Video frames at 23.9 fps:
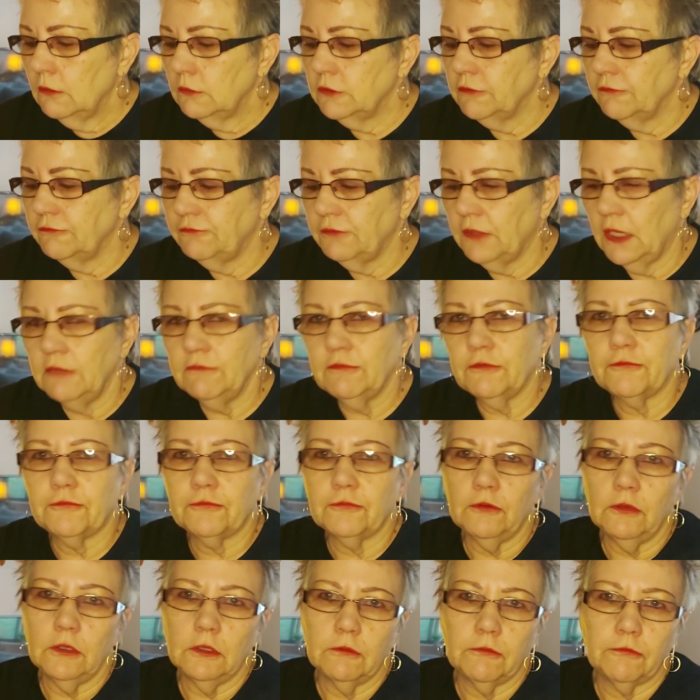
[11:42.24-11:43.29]
The Five of
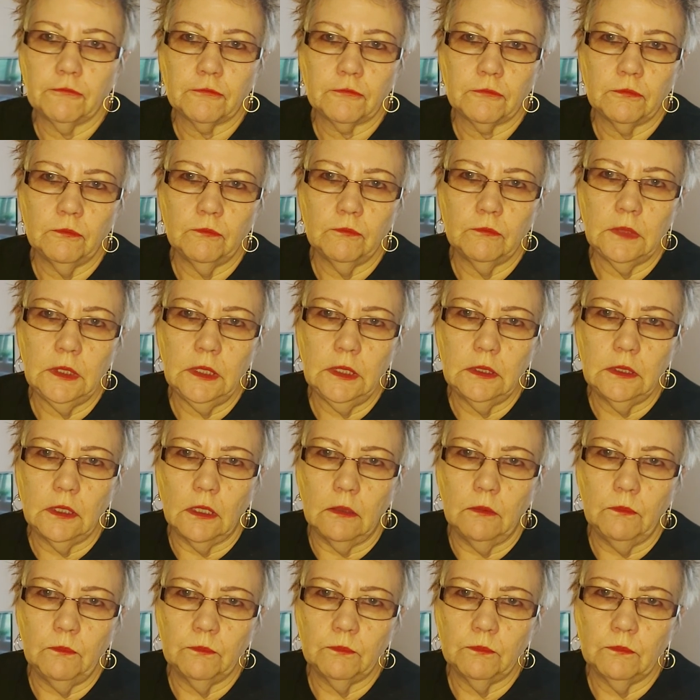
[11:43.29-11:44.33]
Swords.
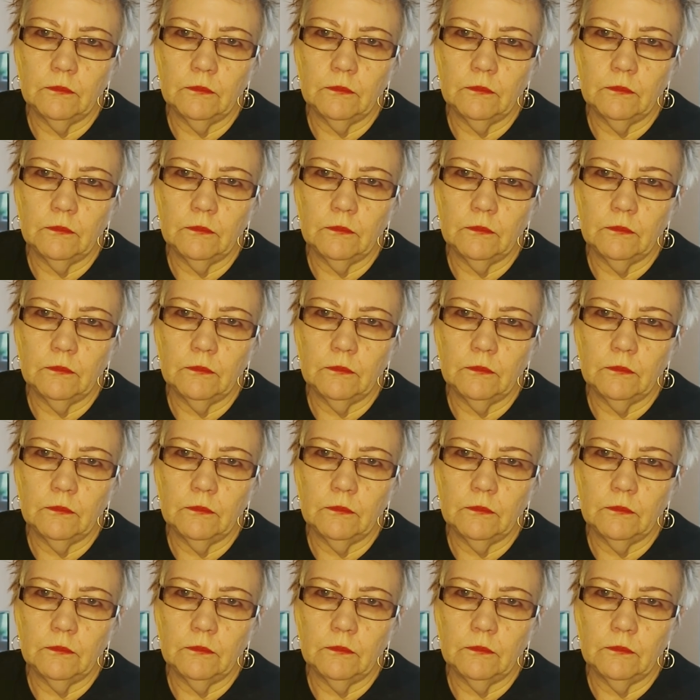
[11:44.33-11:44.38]
ego.